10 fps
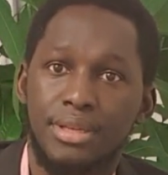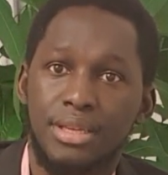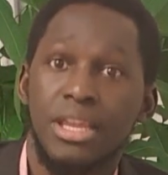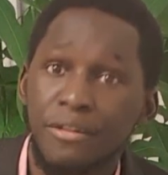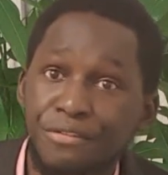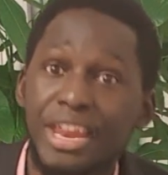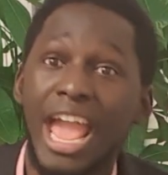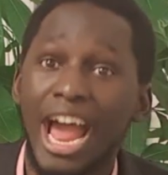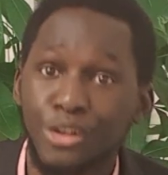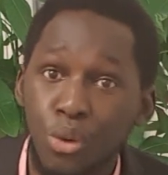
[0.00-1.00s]
If they
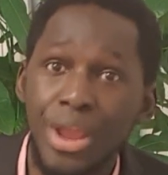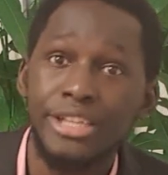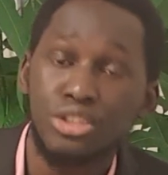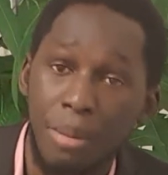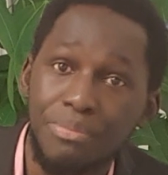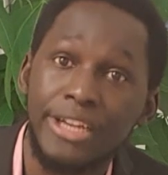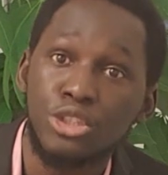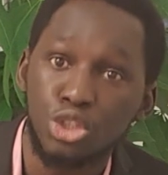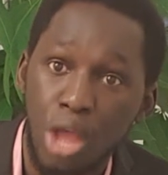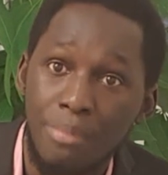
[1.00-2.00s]
are doing something
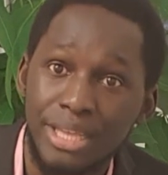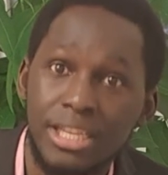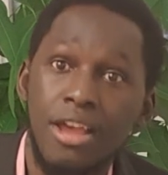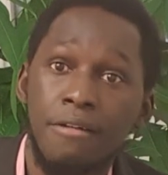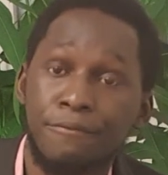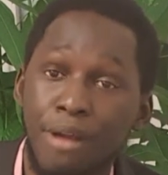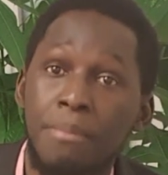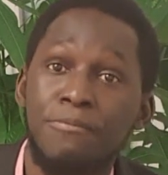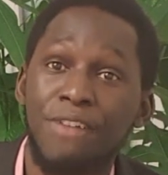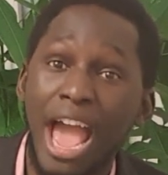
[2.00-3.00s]
to stop this,
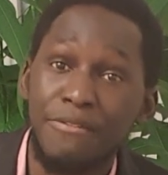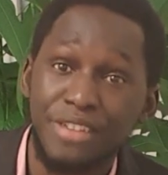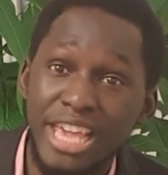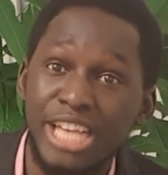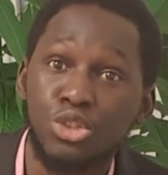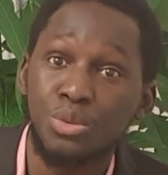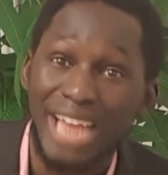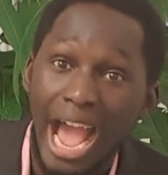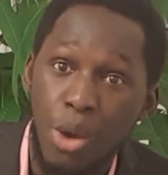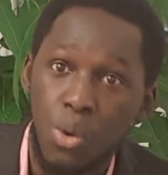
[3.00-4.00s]
from 5 years to
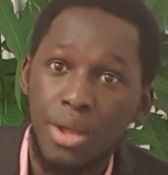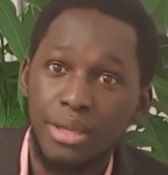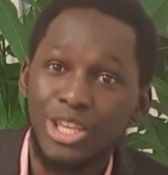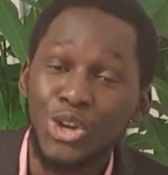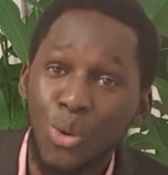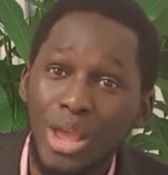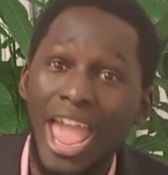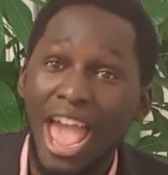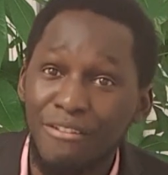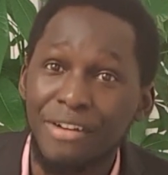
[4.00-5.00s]
now,
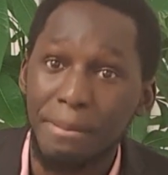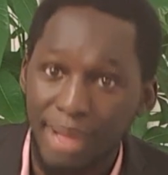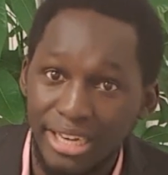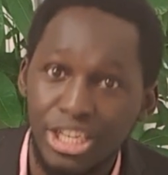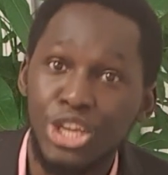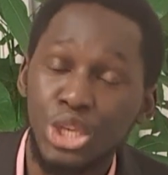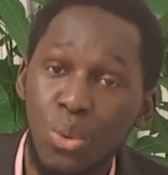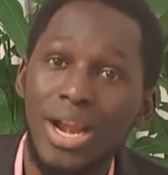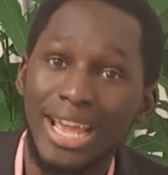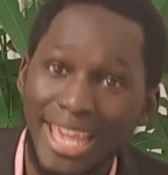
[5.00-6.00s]
every month you
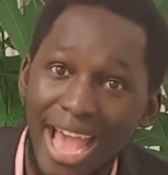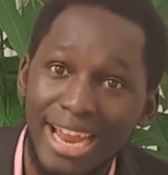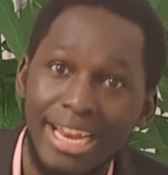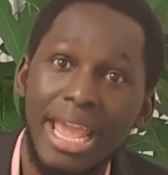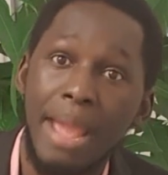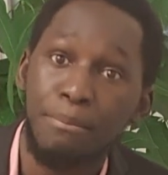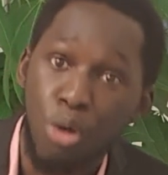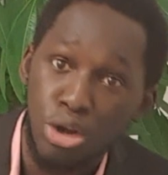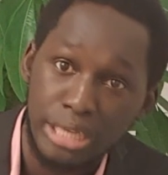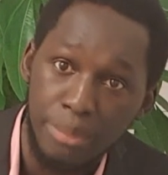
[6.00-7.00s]
will hear that a
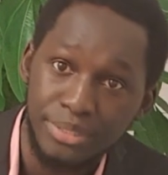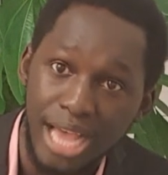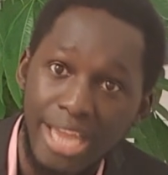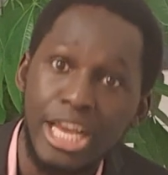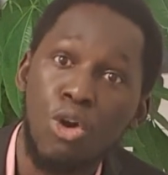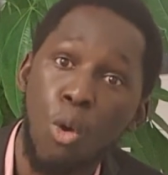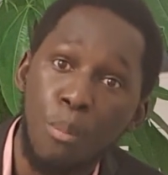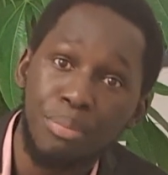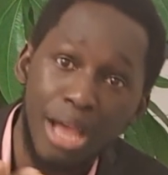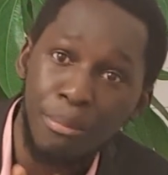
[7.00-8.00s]
boat capsized
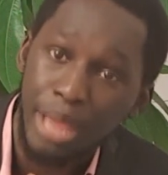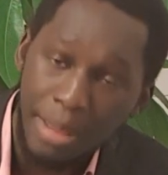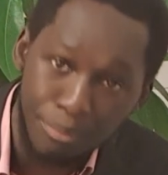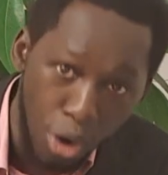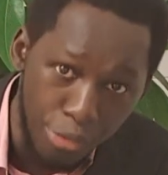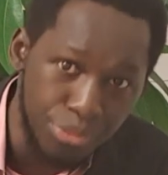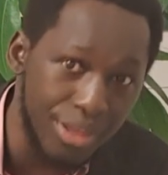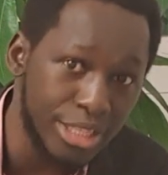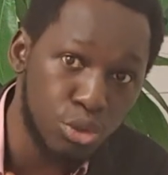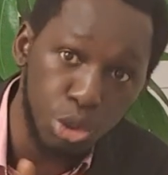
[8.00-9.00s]
or a boat
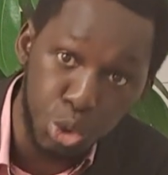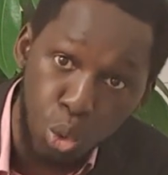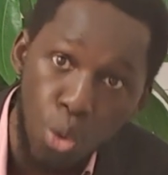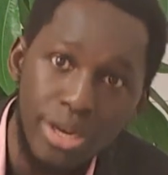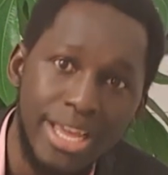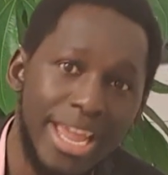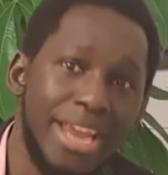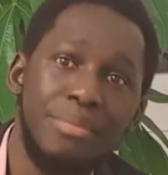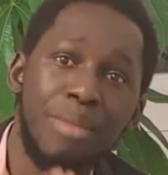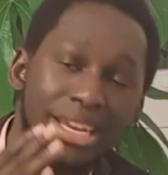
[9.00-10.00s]
is controlled
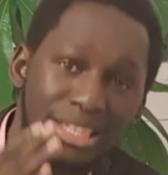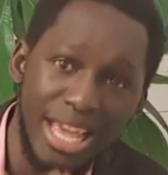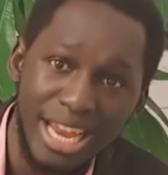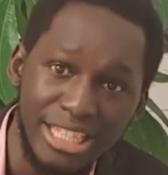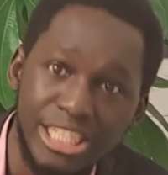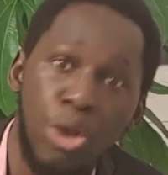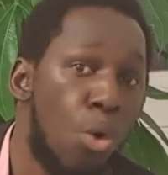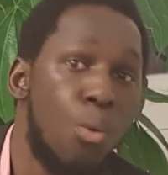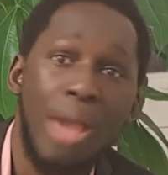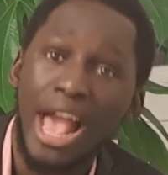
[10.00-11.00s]
in Mediterranean Sea
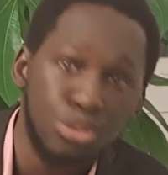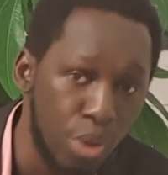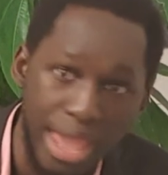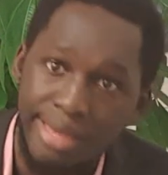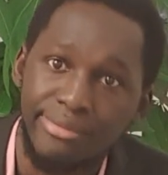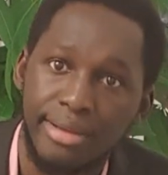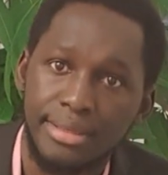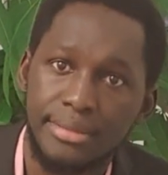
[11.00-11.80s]
or wheresoever.